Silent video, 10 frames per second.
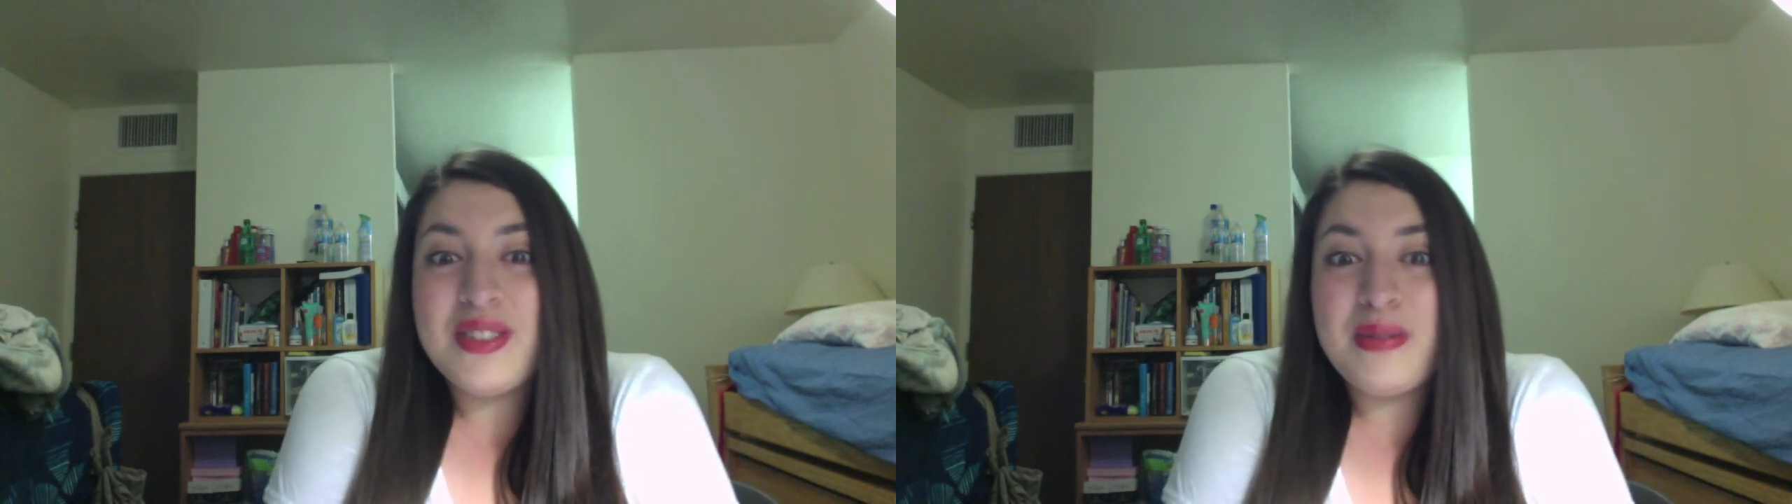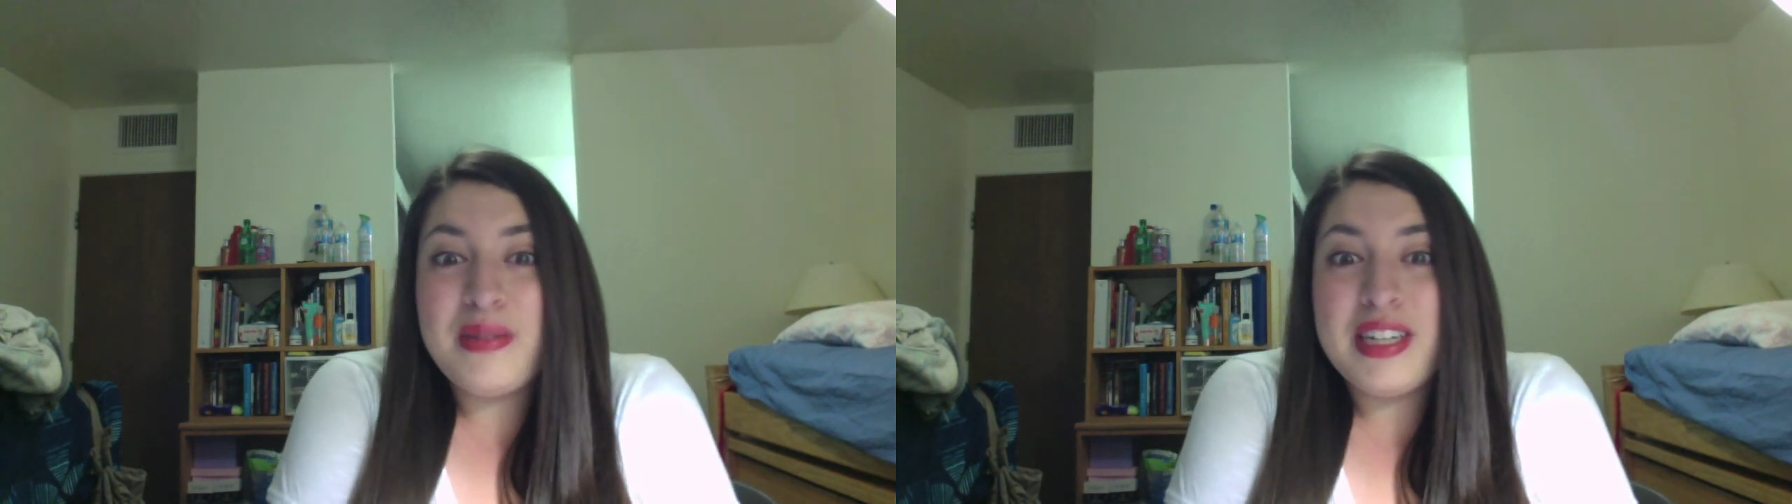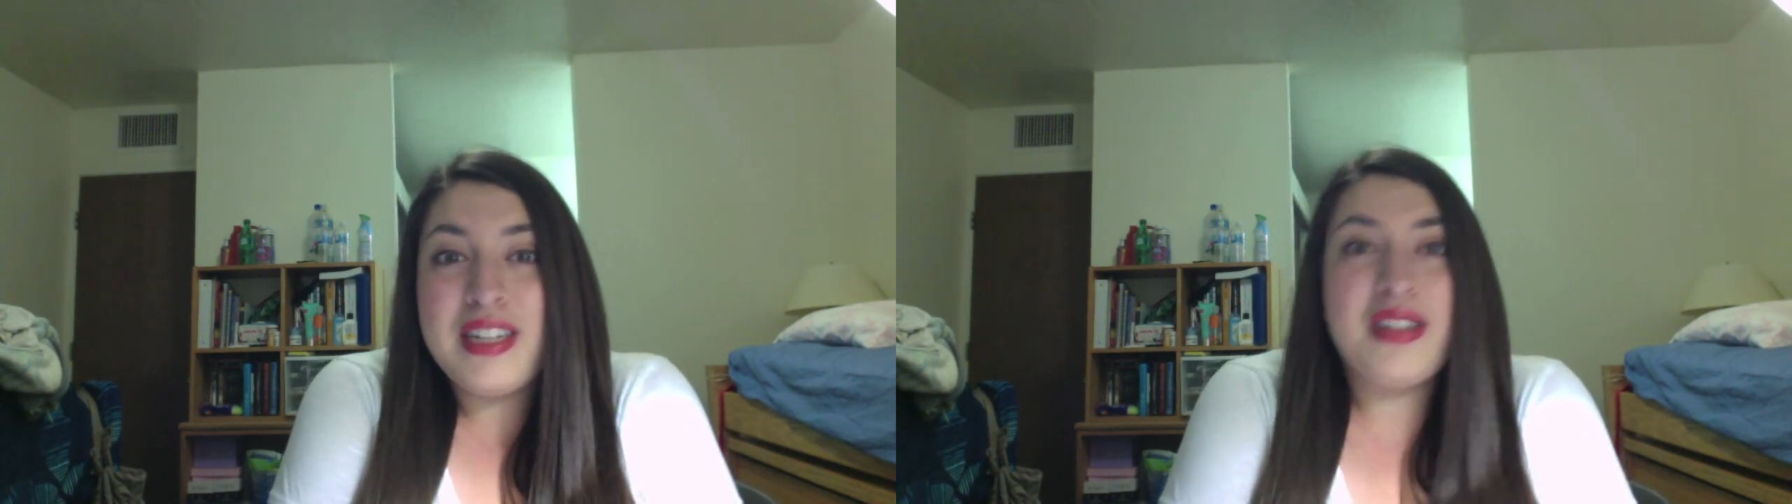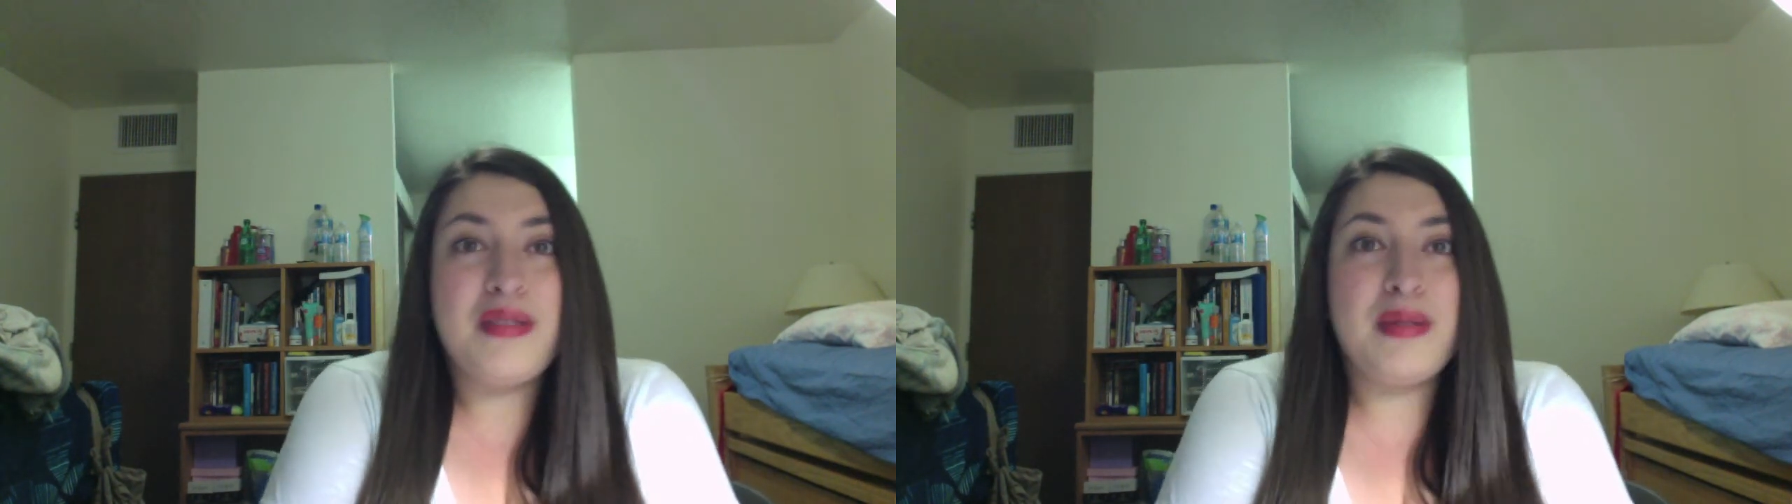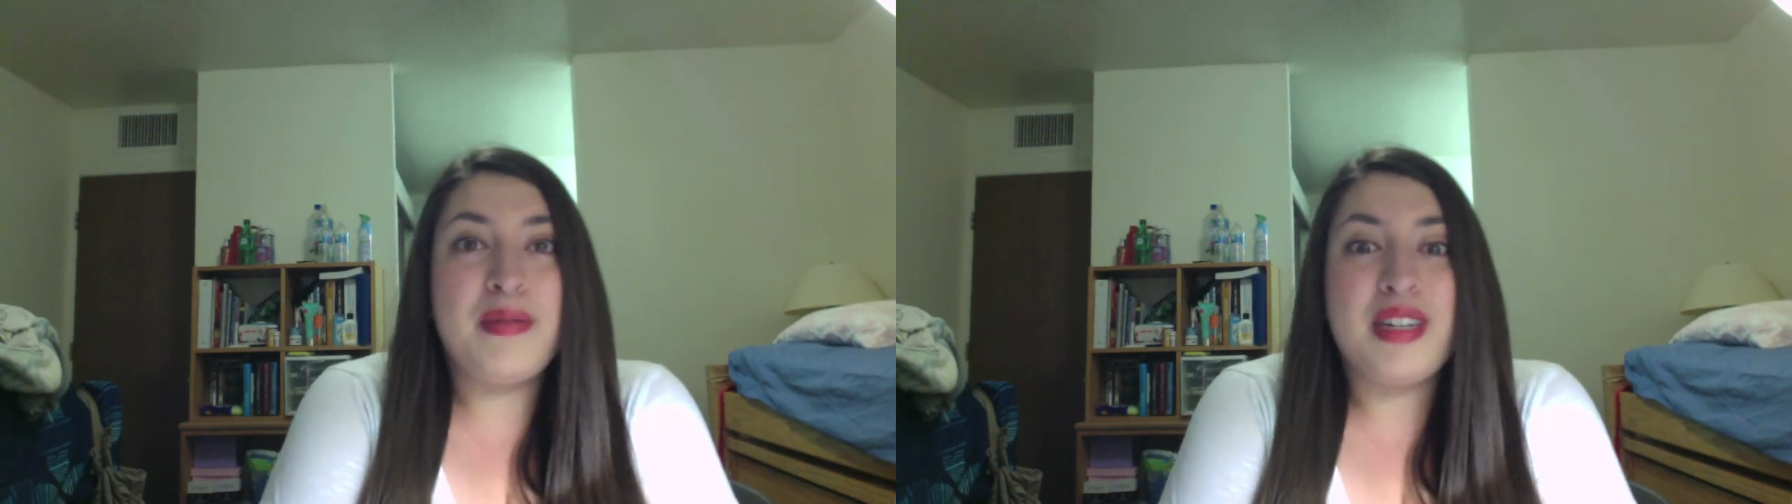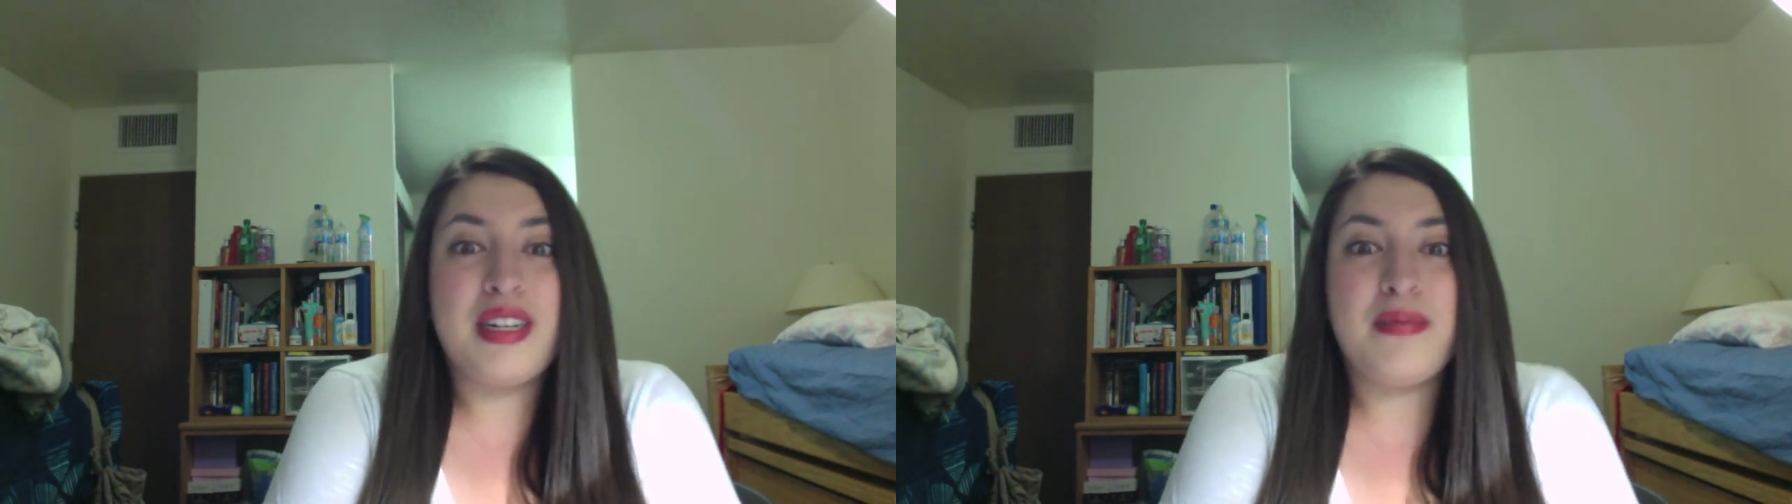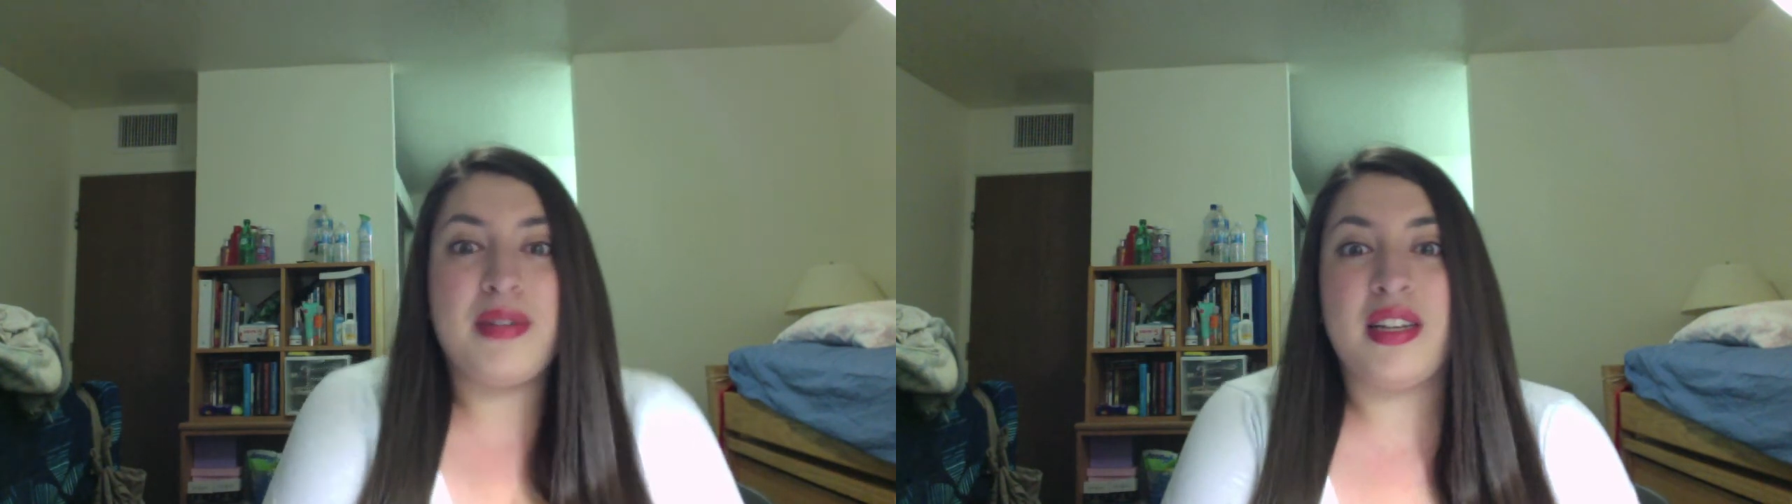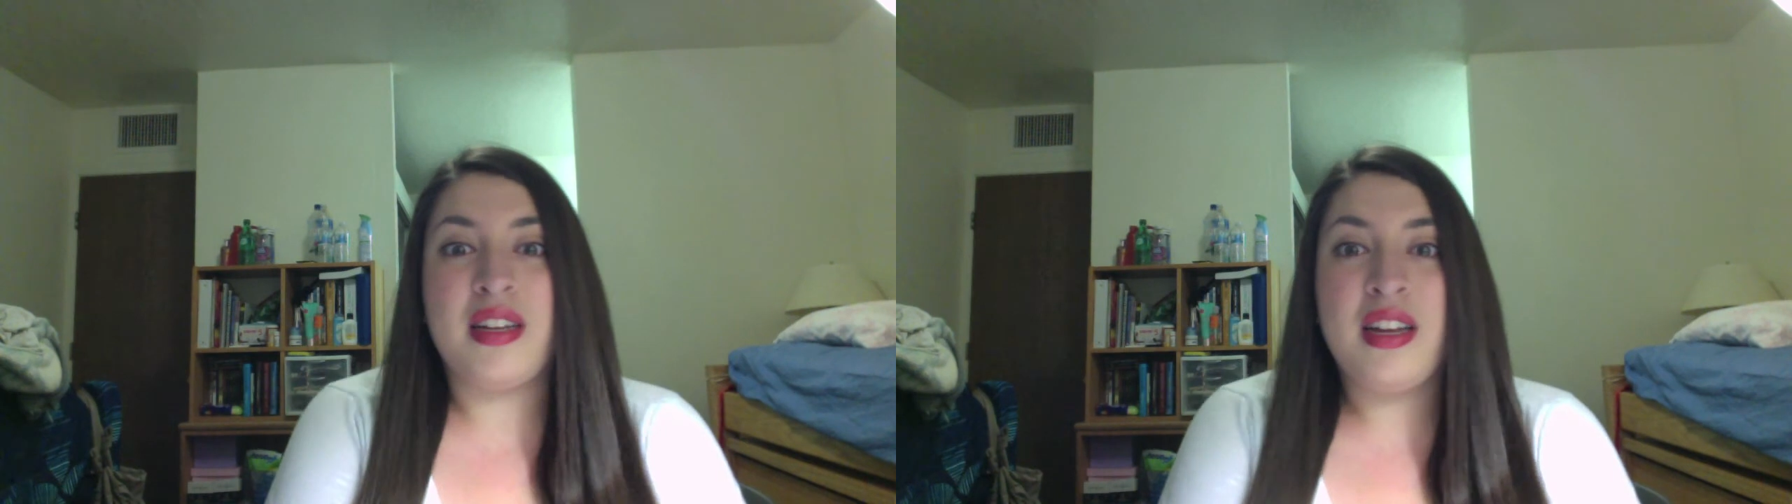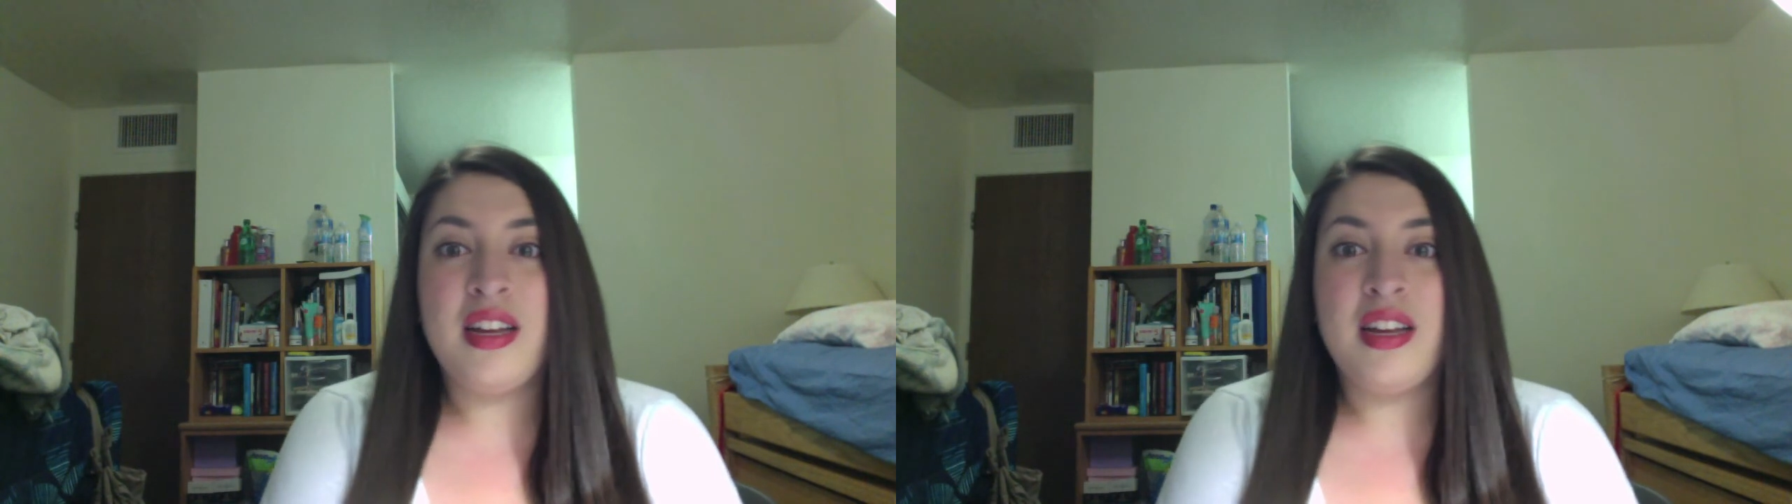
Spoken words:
making other people happy.